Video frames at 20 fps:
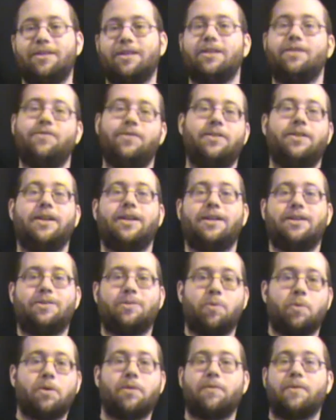does feel like
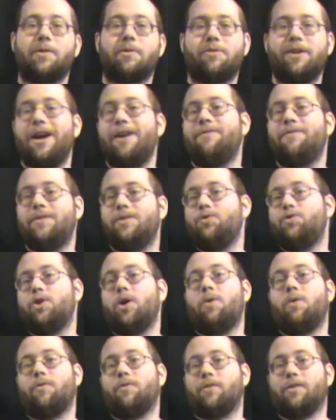sort of a crafted
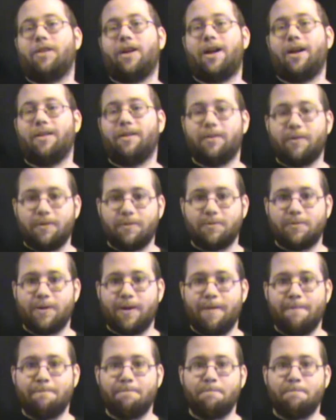joke for a lot of those.